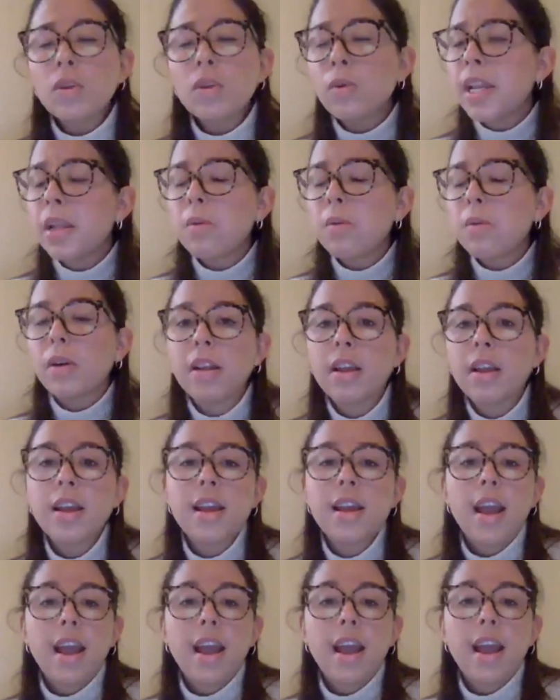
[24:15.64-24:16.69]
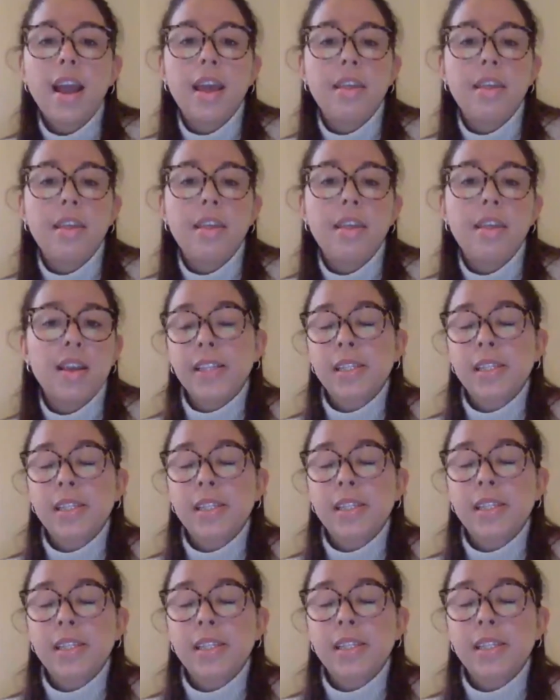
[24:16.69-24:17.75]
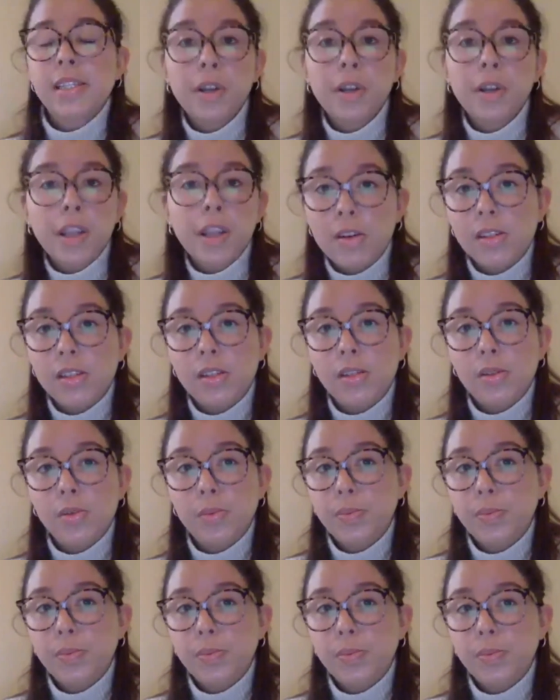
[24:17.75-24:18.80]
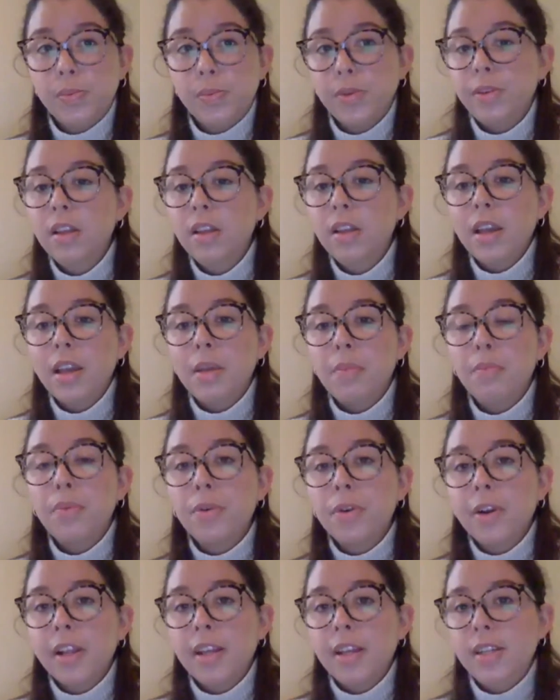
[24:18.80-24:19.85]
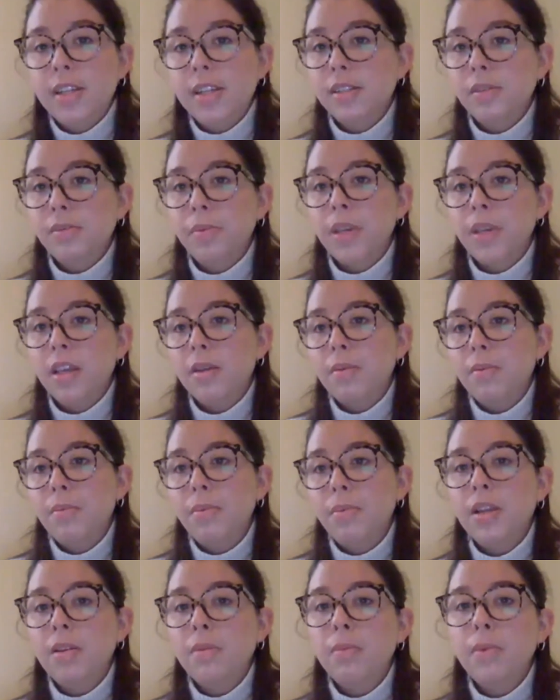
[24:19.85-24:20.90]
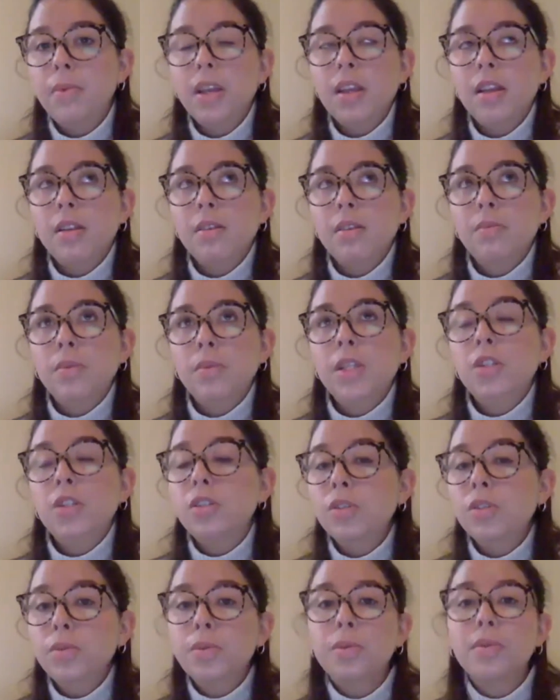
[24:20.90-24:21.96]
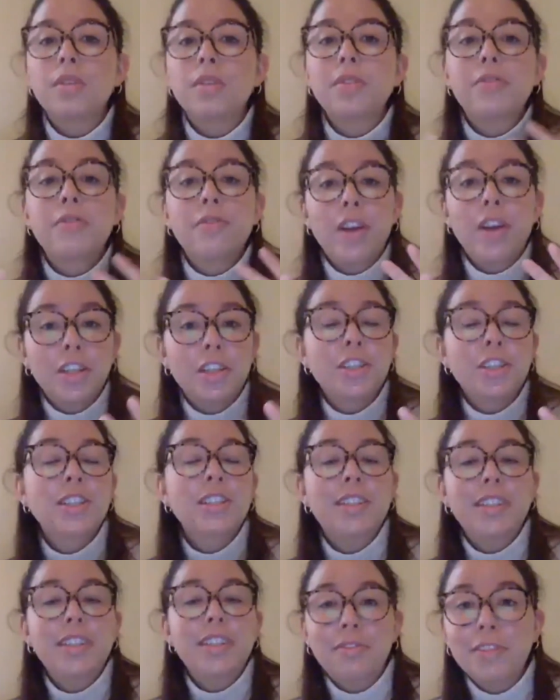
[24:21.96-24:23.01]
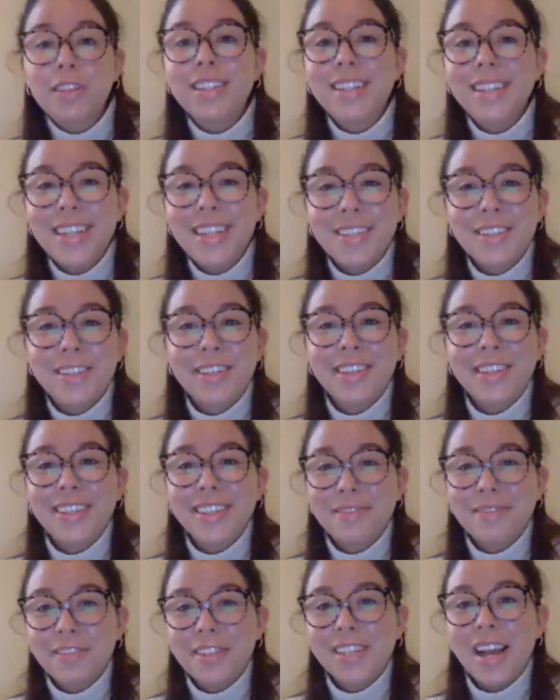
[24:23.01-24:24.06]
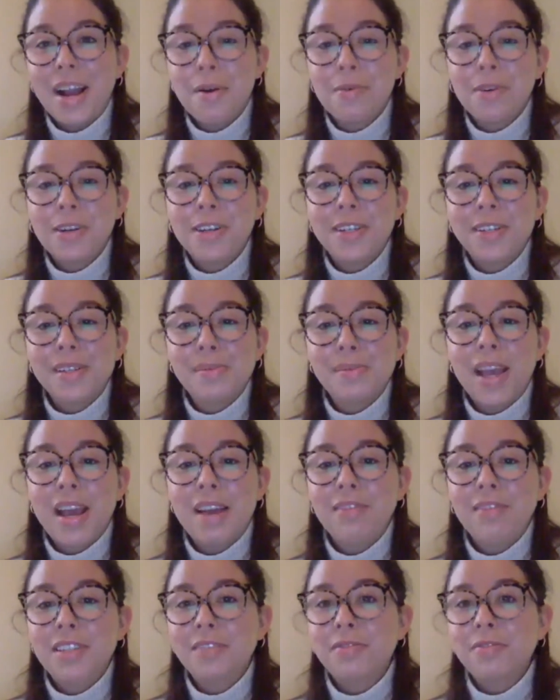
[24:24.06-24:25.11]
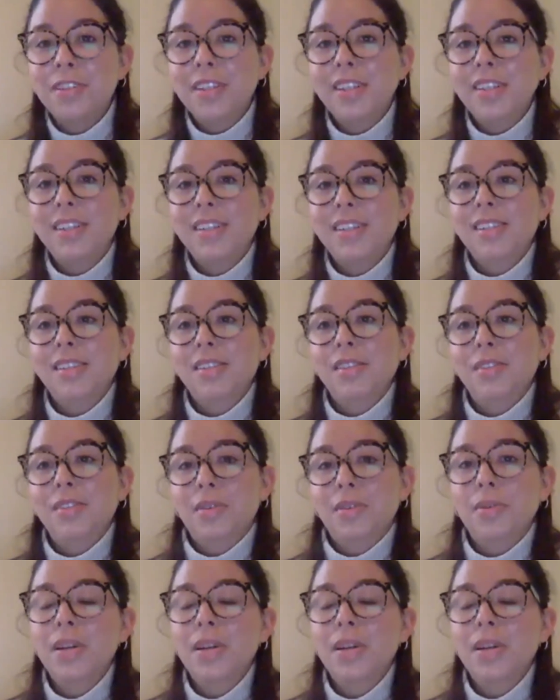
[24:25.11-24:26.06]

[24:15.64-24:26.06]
or anyone, I think flexible working hours is super important. We do function differently during different hours. We have different,